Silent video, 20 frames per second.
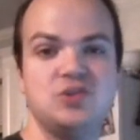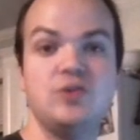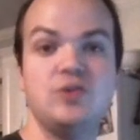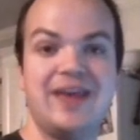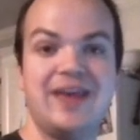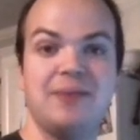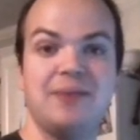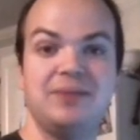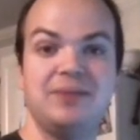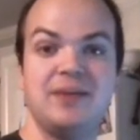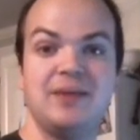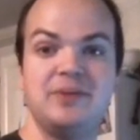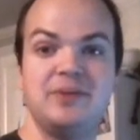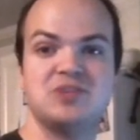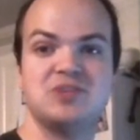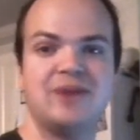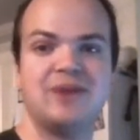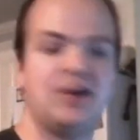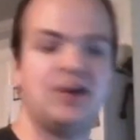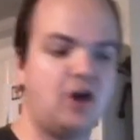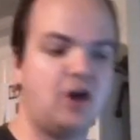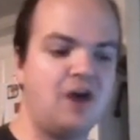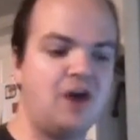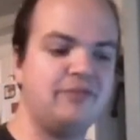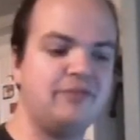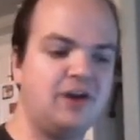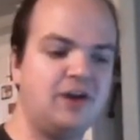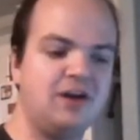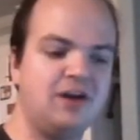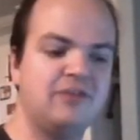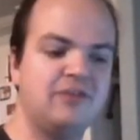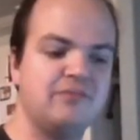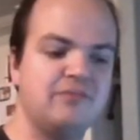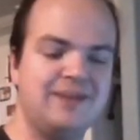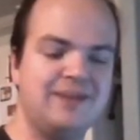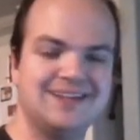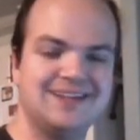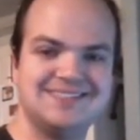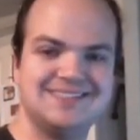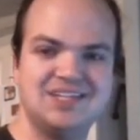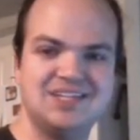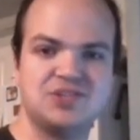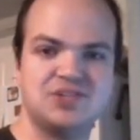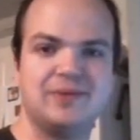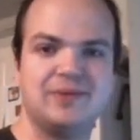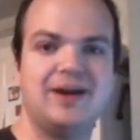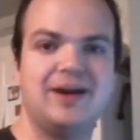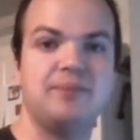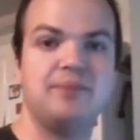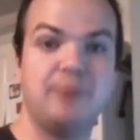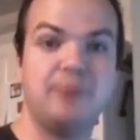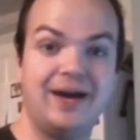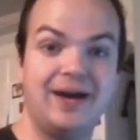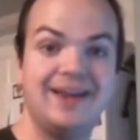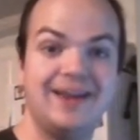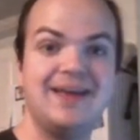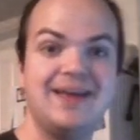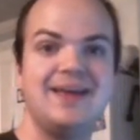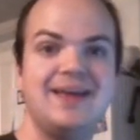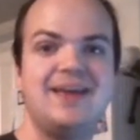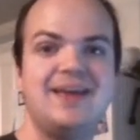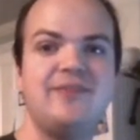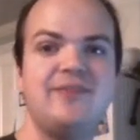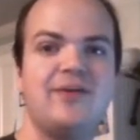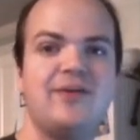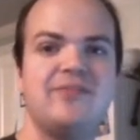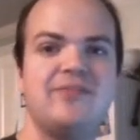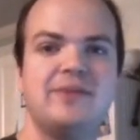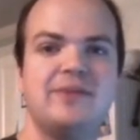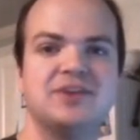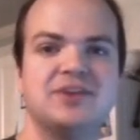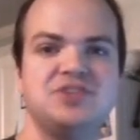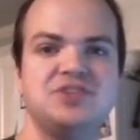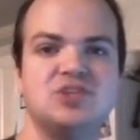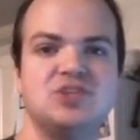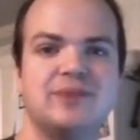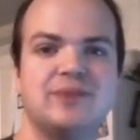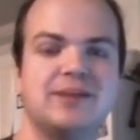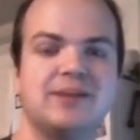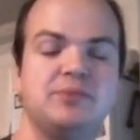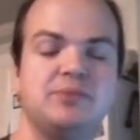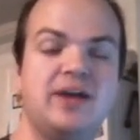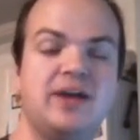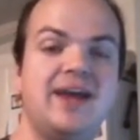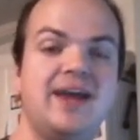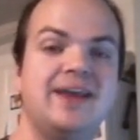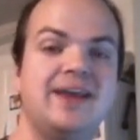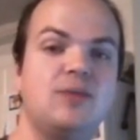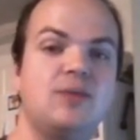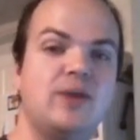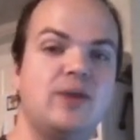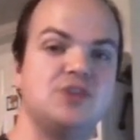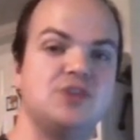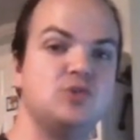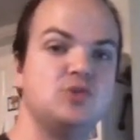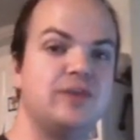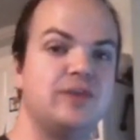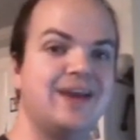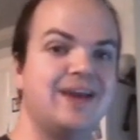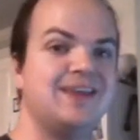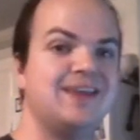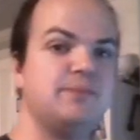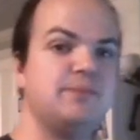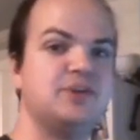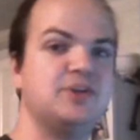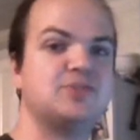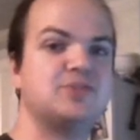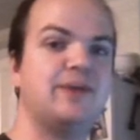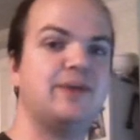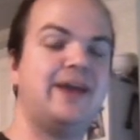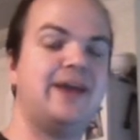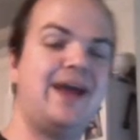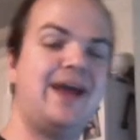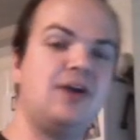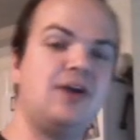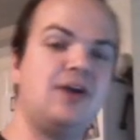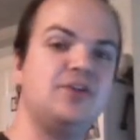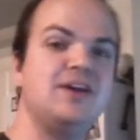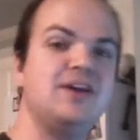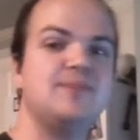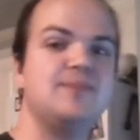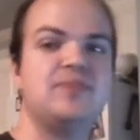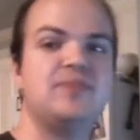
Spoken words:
you can't play Ebidramon off of MegaSeadramon, but if you have a MegaSeadramon in play and a way to get Ebidramon out,